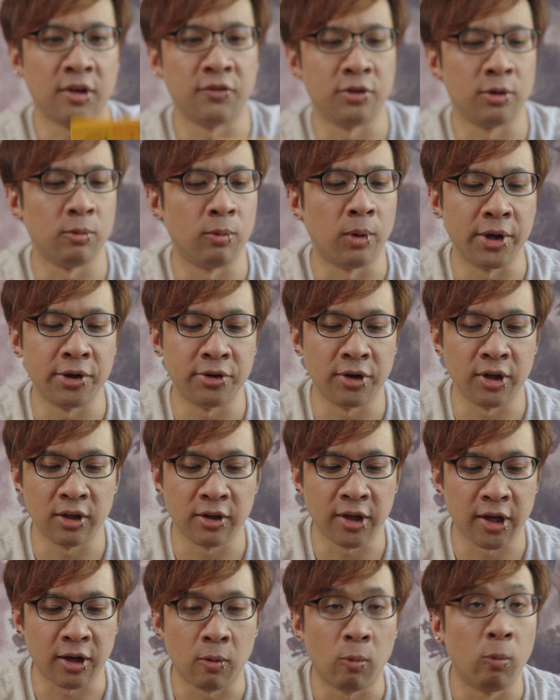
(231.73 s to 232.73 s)
If you're wondering
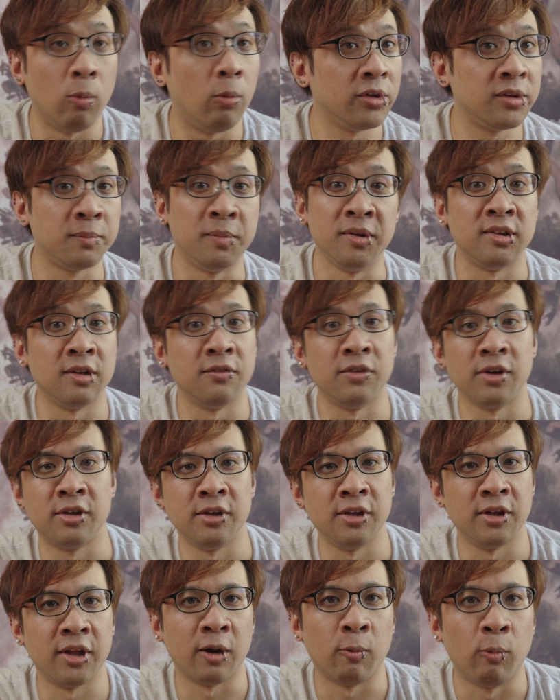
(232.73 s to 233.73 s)
like
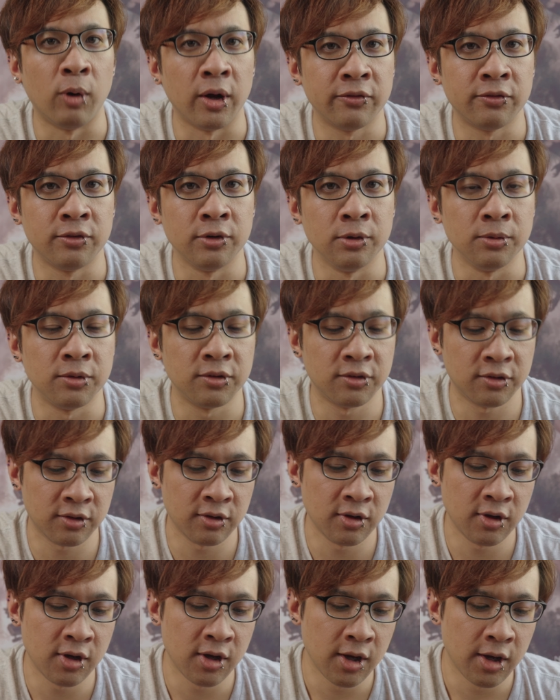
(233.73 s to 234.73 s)
specifically like what fruits,
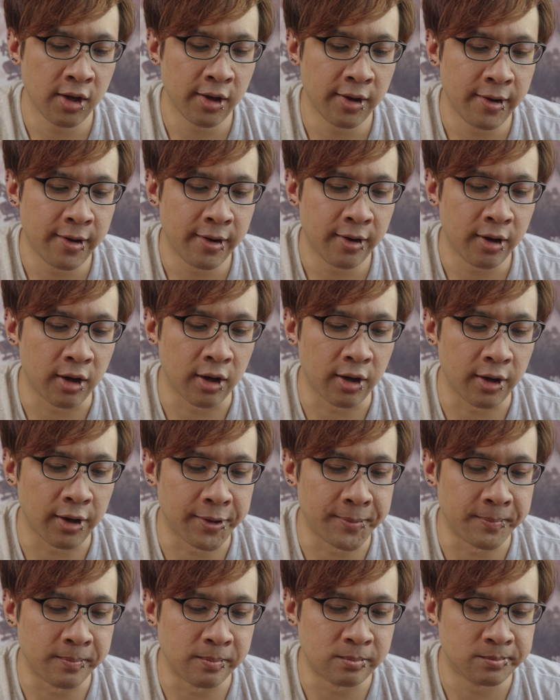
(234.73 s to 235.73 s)

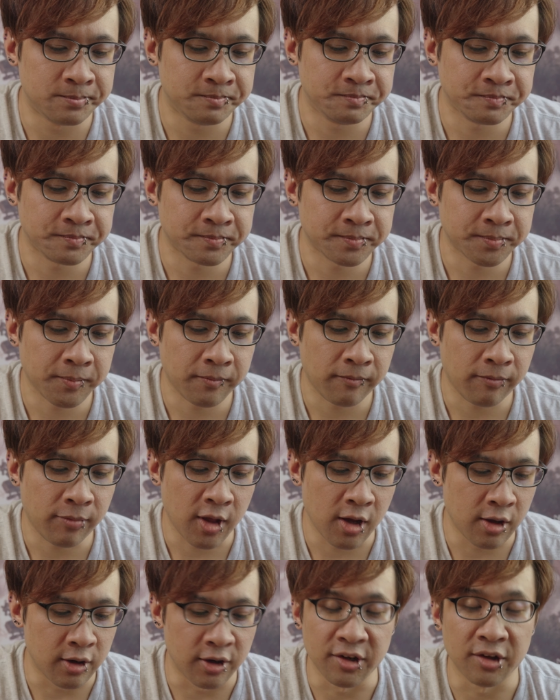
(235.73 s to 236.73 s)
it
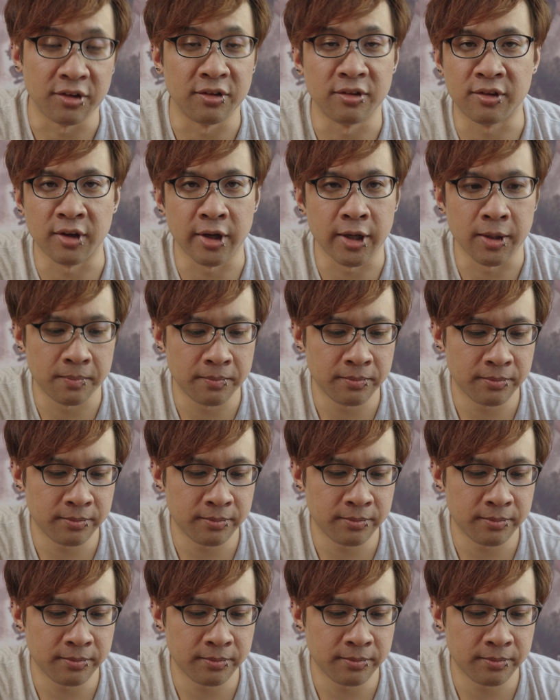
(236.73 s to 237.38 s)
doesn't say.